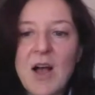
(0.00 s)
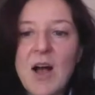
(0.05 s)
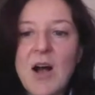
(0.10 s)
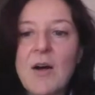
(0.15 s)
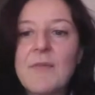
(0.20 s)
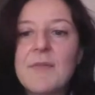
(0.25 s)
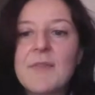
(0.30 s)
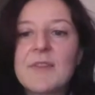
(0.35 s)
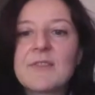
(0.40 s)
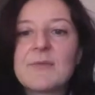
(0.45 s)

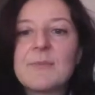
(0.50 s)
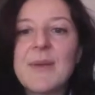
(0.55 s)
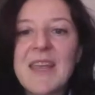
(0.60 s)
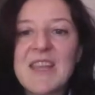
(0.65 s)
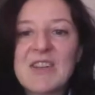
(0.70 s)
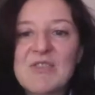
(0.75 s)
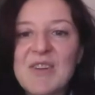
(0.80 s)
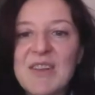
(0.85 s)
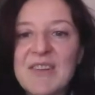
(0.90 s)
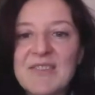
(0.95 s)
of this
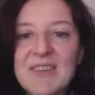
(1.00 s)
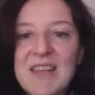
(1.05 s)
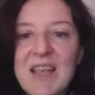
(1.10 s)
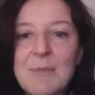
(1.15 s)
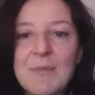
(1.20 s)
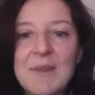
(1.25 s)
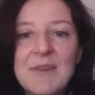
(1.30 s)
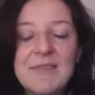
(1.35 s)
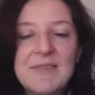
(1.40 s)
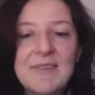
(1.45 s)
matrix can
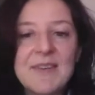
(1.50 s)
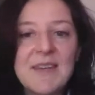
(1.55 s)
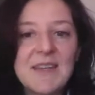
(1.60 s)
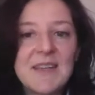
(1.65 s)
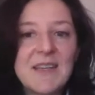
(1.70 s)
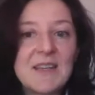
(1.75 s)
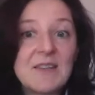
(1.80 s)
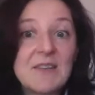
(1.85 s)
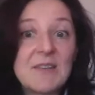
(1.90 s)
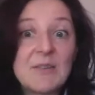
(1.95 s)
be seen
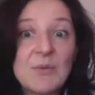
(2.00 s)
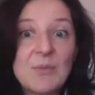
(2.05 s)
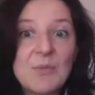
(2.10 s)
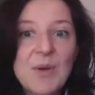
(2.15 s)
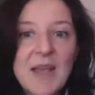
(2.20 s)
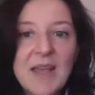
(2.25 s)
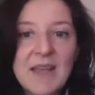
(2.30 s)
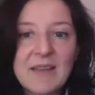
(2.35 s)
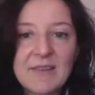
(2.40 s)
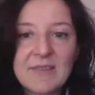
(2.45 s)
in two
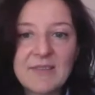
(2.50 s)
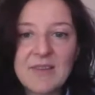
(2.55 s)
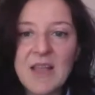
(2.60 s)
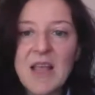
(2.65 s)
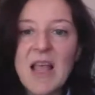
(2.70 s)
ways.